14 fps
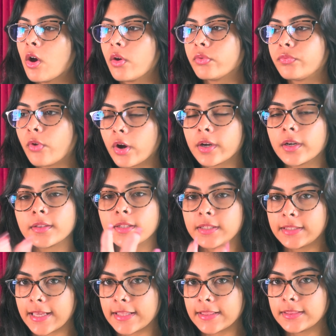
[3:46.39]
for the
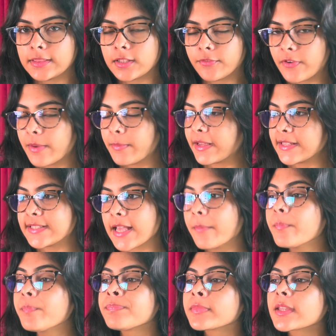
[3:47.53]
10th Feb exam.